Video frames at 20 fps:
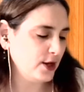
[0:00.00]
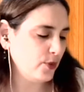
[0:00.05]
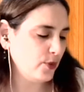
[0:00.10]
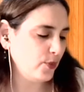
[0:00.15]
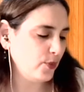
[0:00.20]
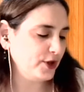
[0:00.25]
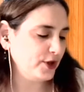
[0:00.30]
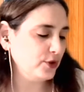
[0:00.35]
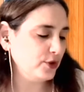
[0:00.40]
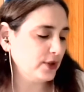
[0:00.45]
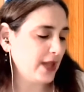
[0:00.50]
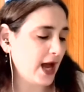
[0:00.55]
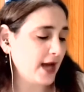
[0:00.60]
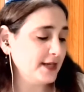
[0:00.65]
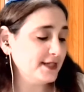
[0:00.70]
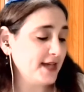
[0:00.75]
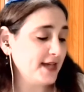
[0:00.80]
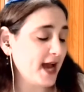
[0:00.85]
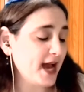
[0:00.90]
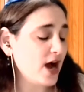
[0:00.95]
when you lie
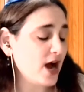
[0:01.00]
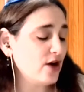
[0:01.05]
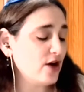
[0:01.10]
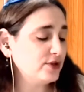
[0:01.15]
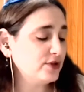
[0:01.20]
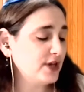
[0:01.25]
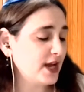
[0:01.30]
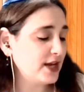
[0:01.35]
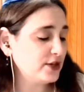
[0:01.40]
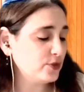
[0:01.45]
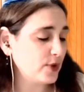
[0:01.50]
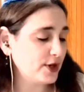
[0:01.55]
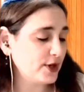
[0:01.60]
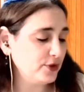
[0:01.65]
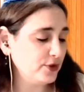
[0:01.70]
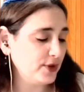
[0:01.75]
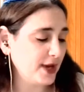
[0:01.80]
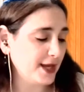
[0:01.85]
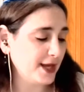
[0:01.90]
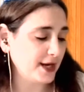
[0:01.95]
down and when
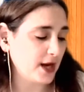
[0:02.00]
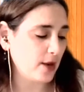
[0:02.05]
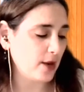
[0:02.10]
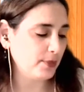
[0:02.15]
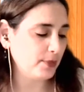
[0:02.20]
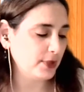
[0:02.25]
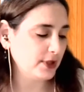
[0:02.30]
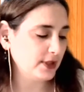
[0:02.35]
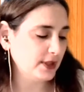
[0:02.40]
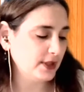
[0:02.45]
you get up.